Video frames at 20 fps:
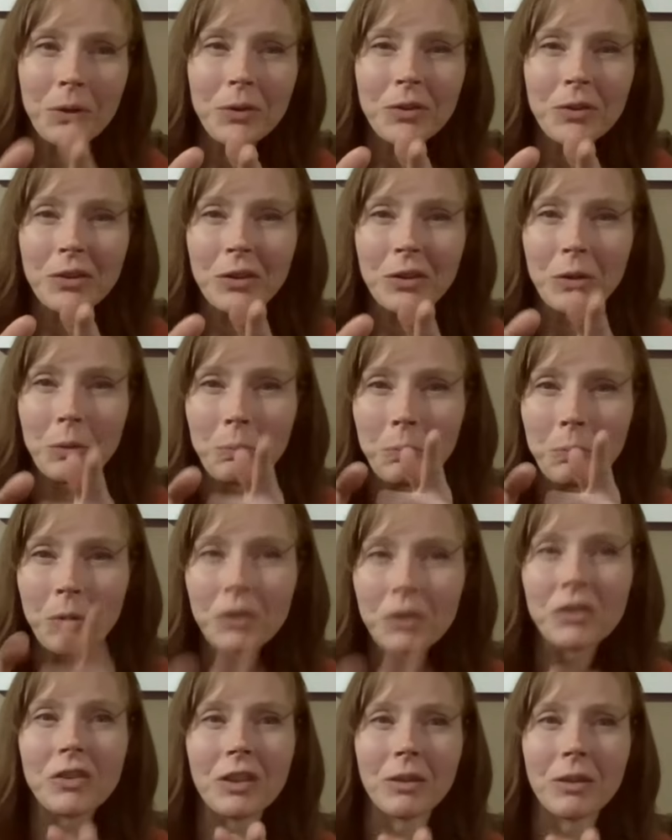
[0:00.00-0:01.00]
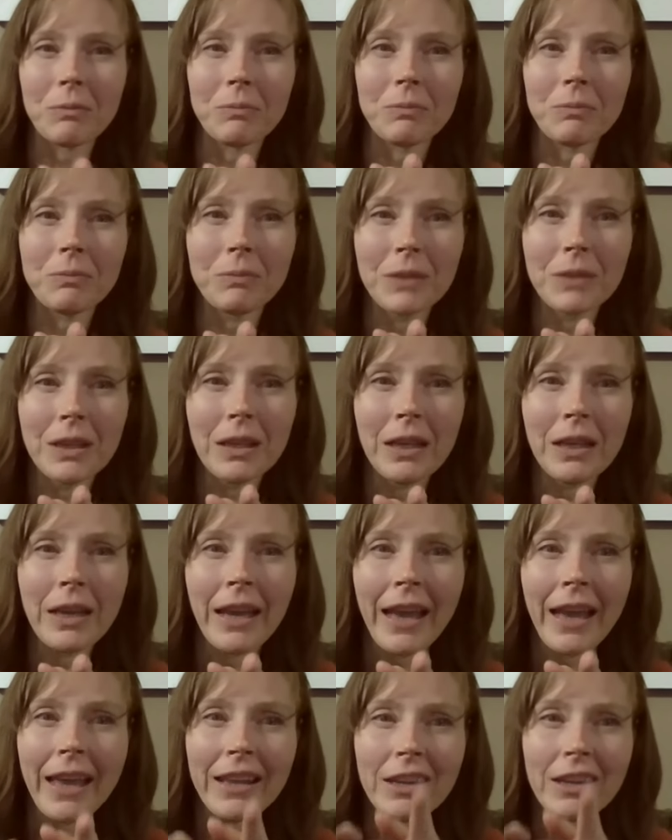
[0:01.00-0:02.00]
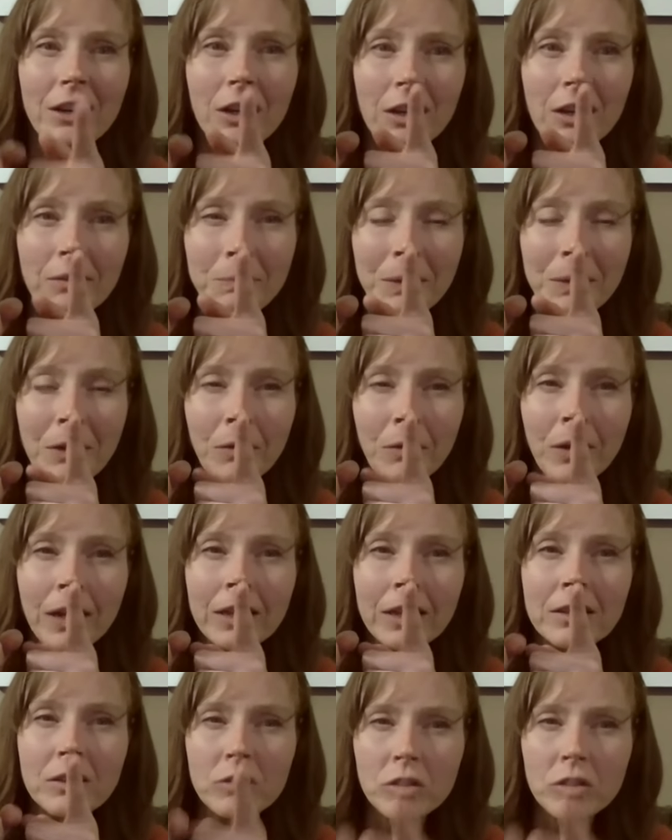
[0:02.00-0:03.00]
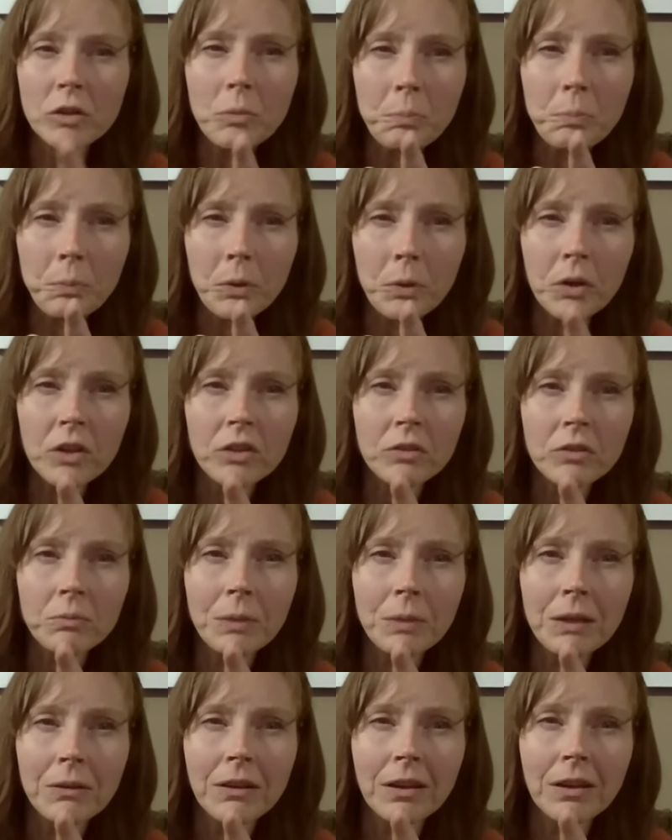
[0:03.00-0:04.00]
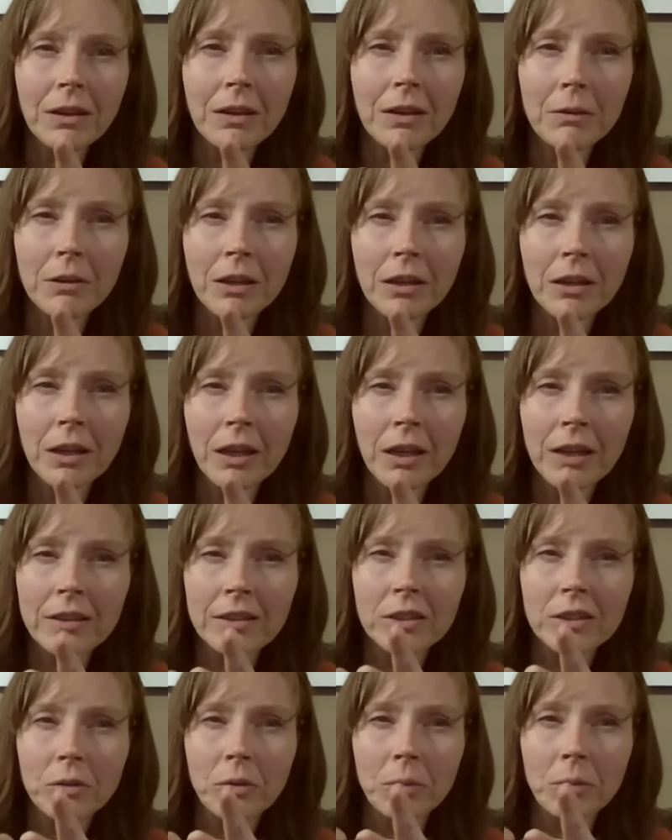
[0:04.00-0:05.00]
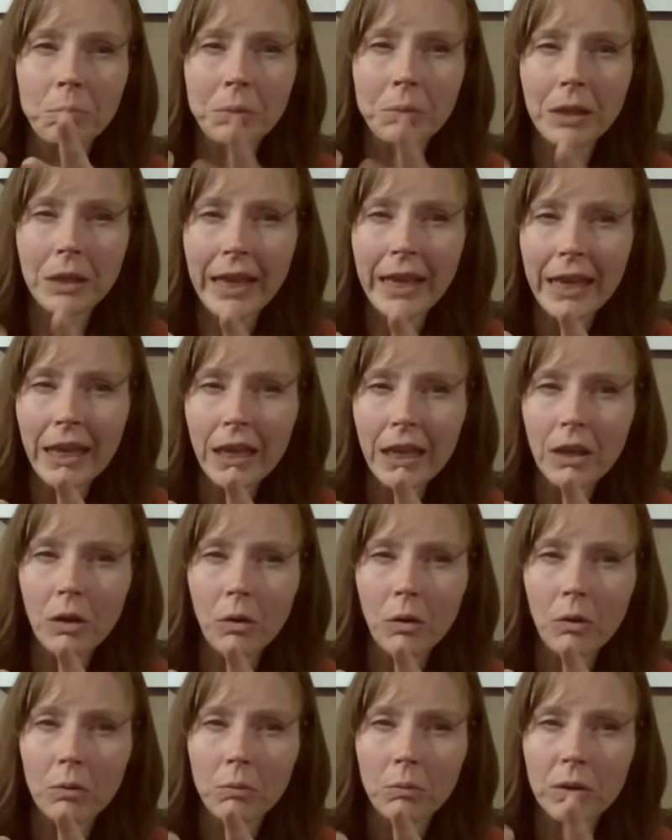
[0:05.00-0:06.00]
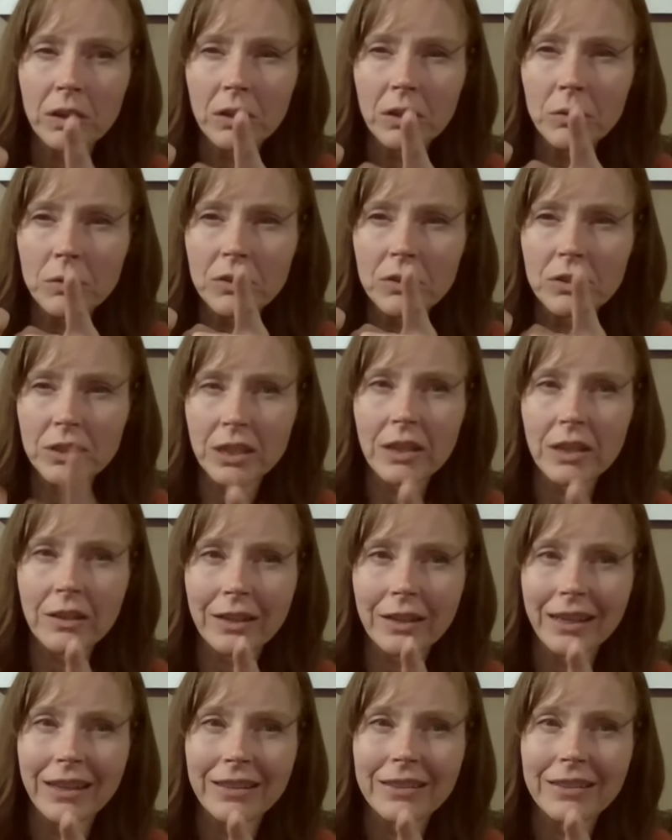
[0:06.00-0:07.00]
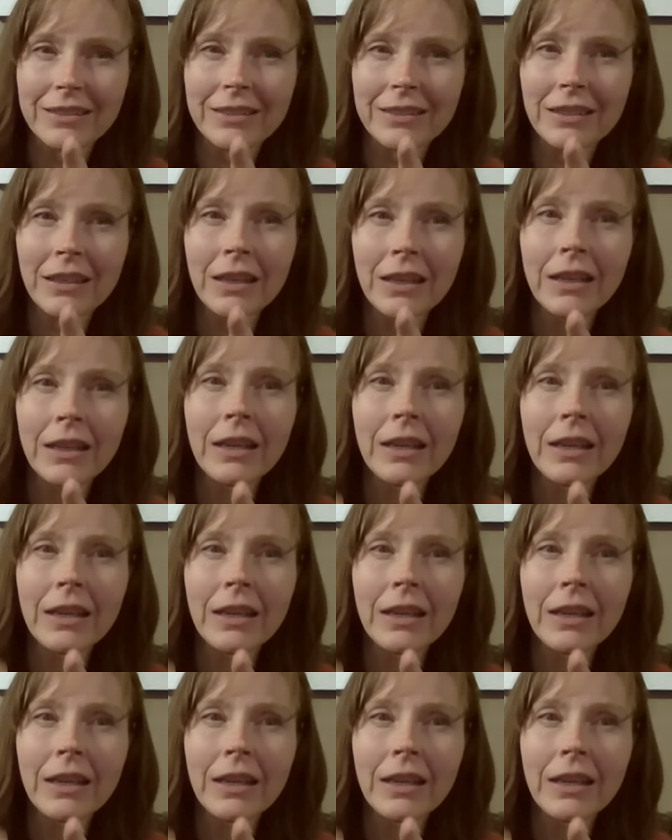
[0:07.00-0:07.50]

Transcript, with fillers: person who pushed them. And mm-hmm. they're going to be going, Did you push me because you were playing or were you serious?